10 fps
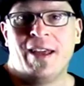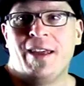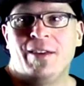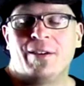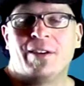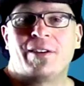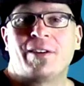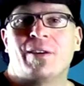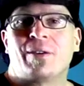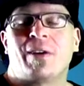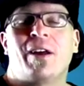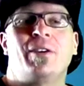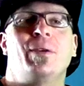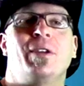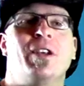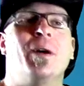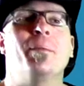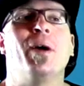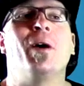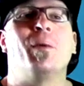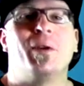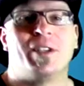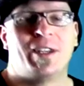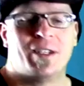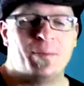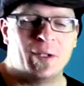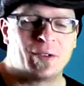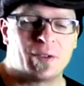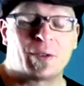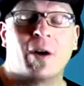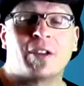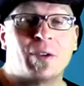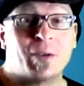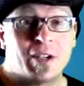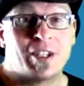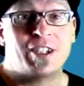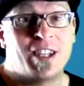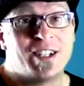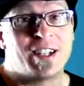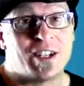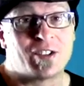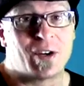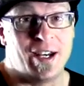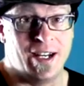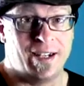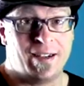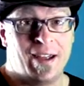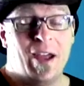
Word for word: You know, gets, goes around doing dumbbell one-legged pistol squats and really thinks that's training.